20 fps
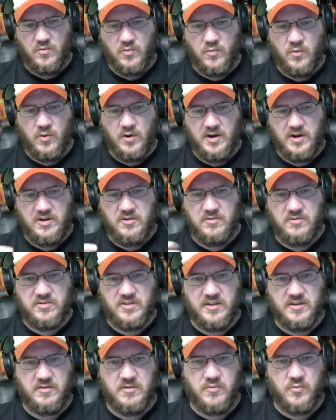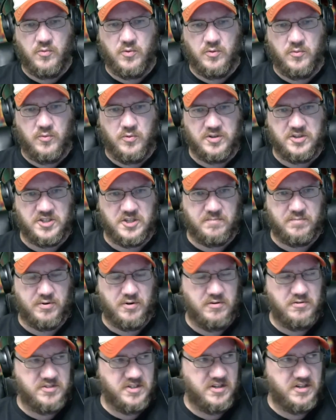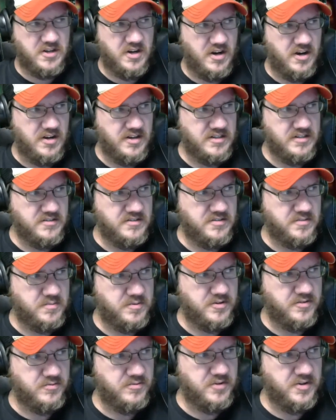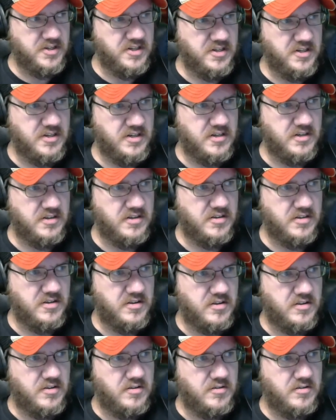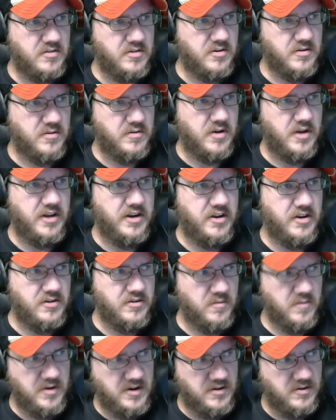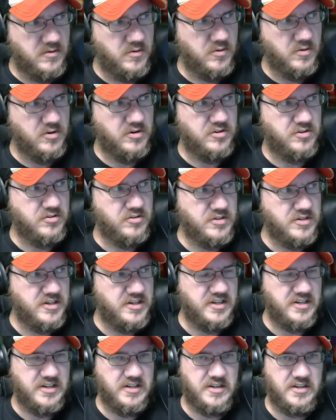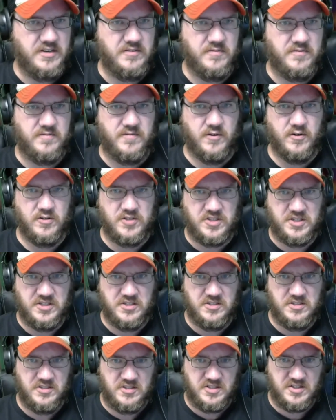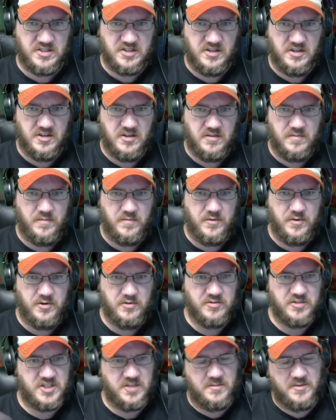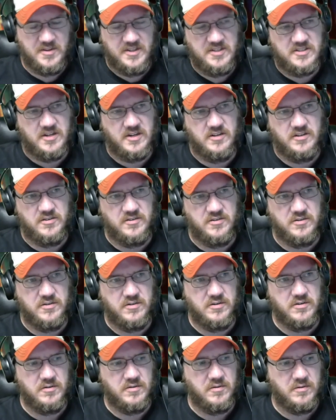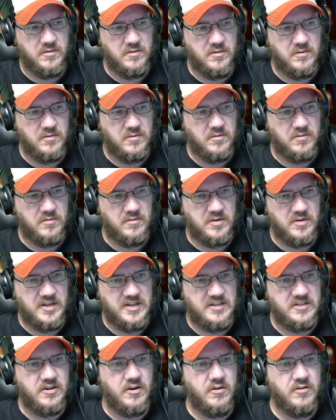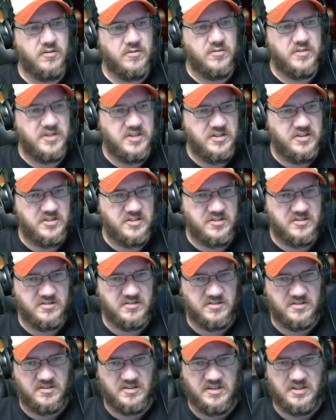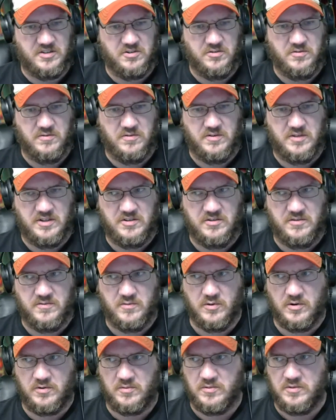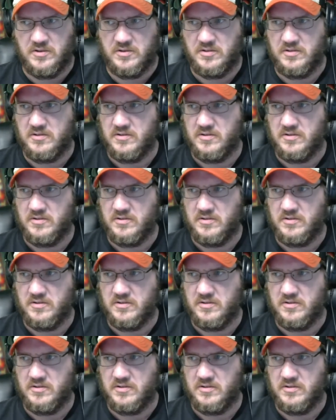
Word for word: What do you think? What's the pros and cons between, you know, an Unreal or a Unity versus, you know, some of these other internal engines that you've worked with?